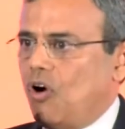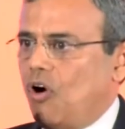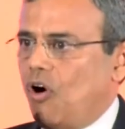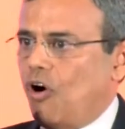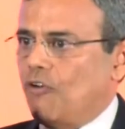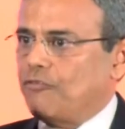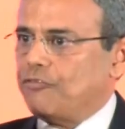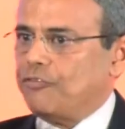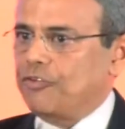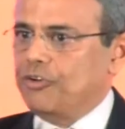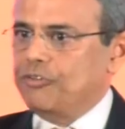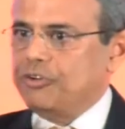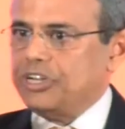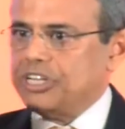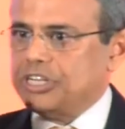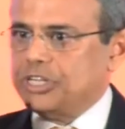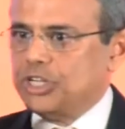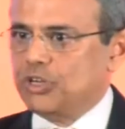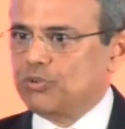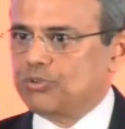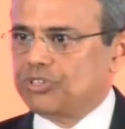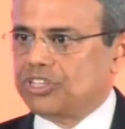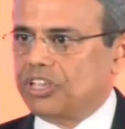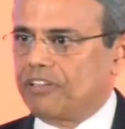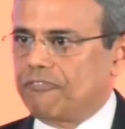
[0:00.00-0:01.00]
of
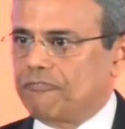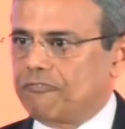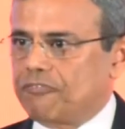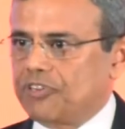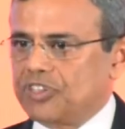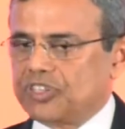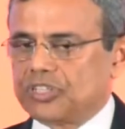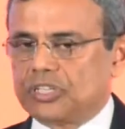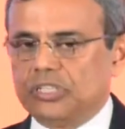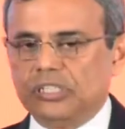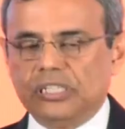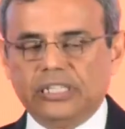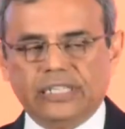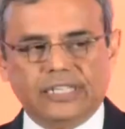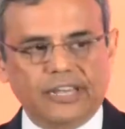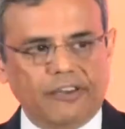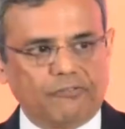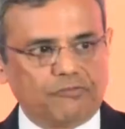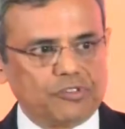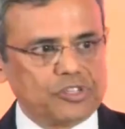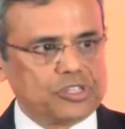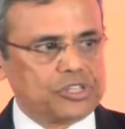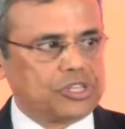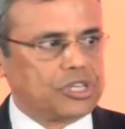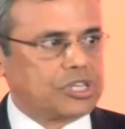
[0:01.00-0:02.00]
reducing fiscal
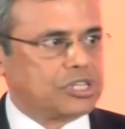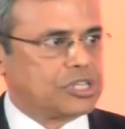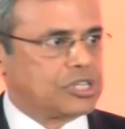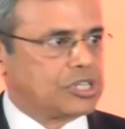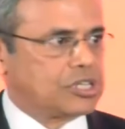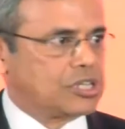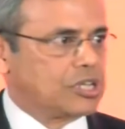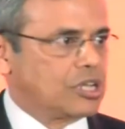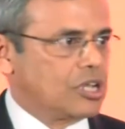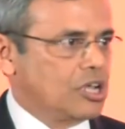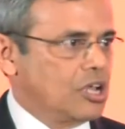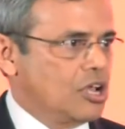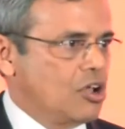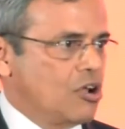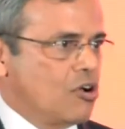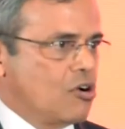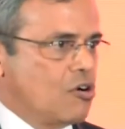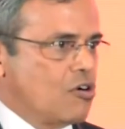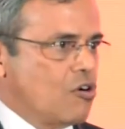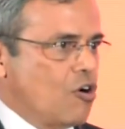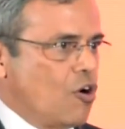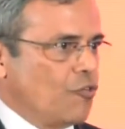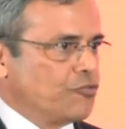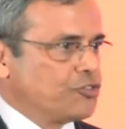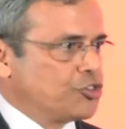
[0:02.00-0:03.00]
deficits,
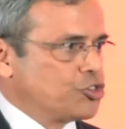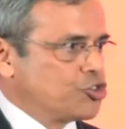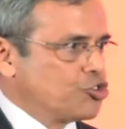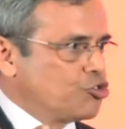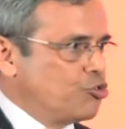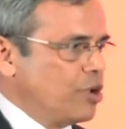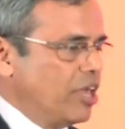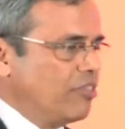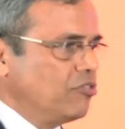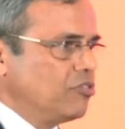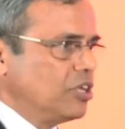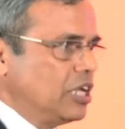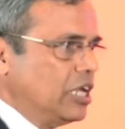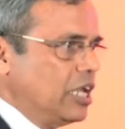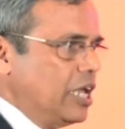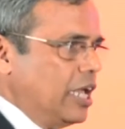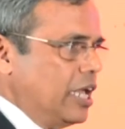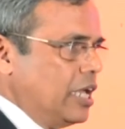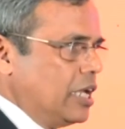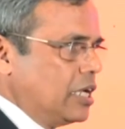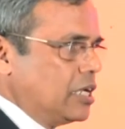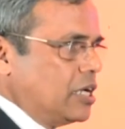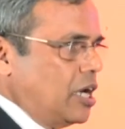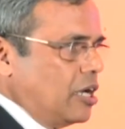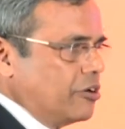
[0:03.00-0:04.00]
of
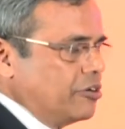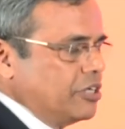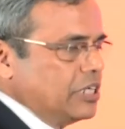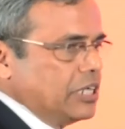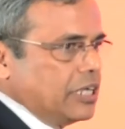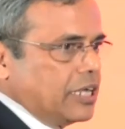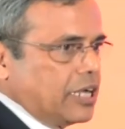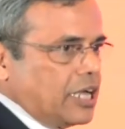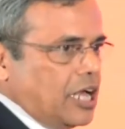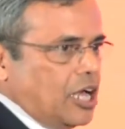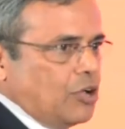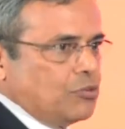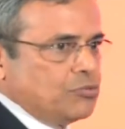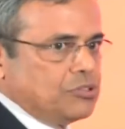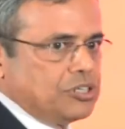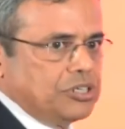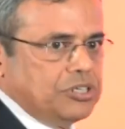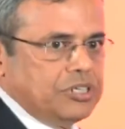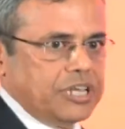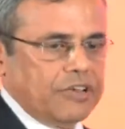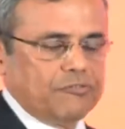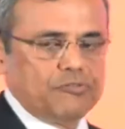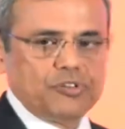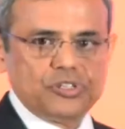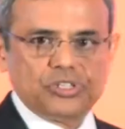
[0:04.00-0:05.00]
strengthening current
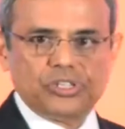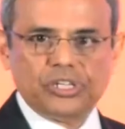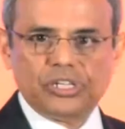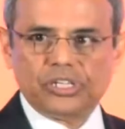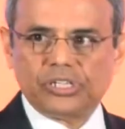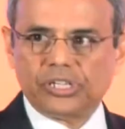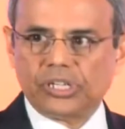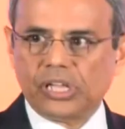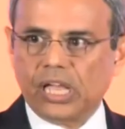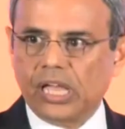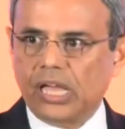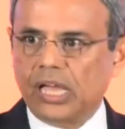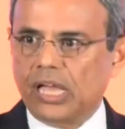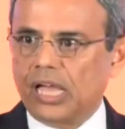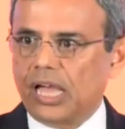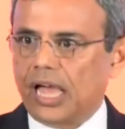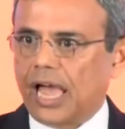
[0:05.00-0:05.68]
account deficits,